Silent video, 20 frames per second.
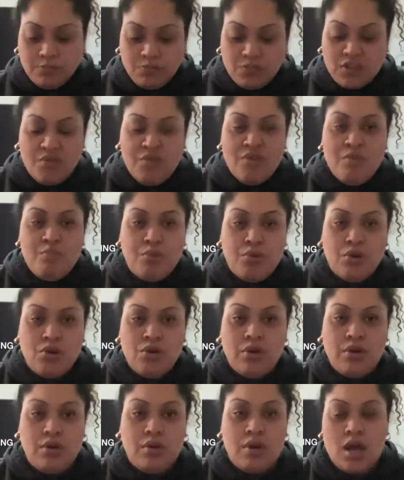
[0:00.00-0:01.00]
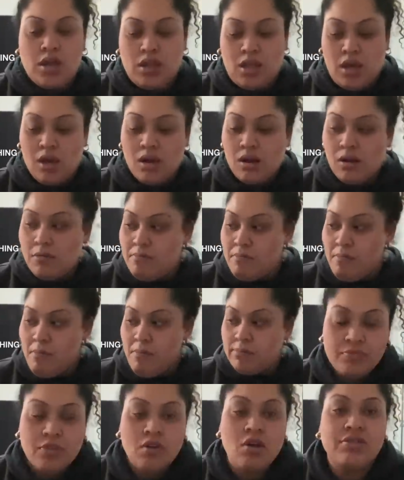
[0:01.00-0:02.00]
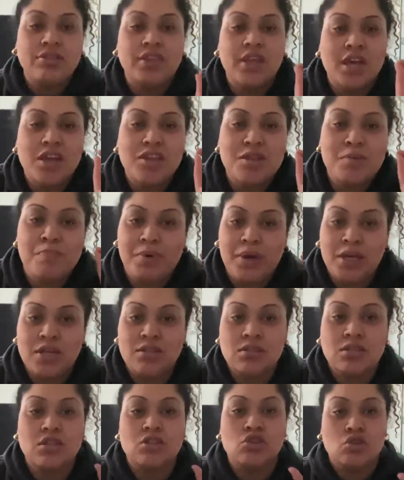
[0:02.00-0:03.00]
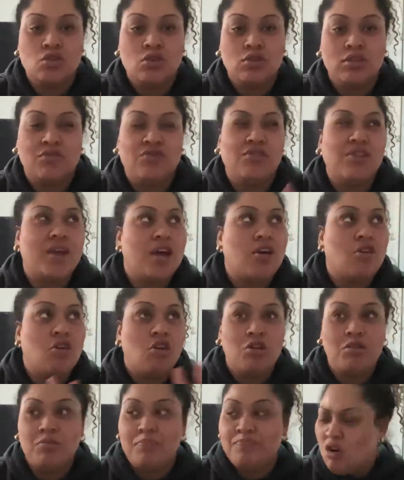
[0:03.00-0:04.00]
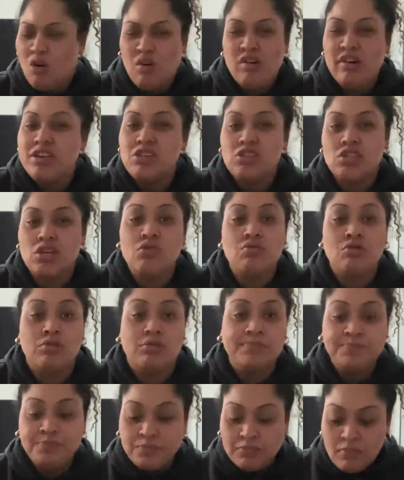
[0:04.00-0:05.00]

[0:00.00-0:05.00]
They're from Boohoo, I think. They are the best shorts for like home or in general.